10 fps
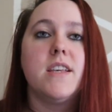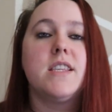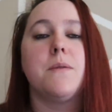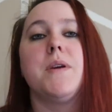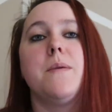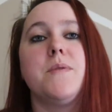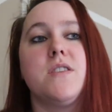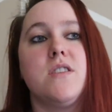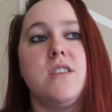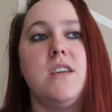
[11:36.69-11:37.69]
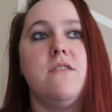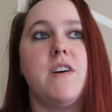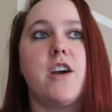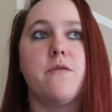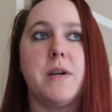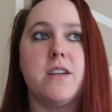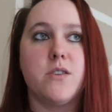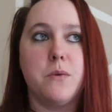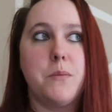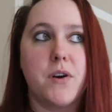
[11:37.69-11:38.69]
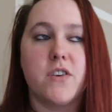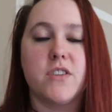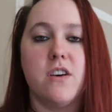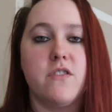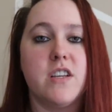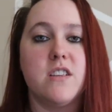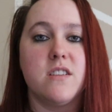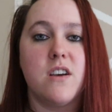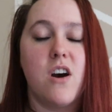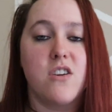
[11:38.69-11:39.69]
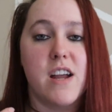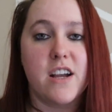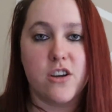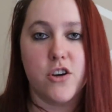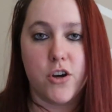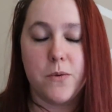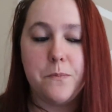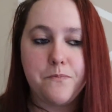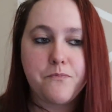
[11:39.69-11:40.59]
then sometimes the environments we put ourselves in are not good.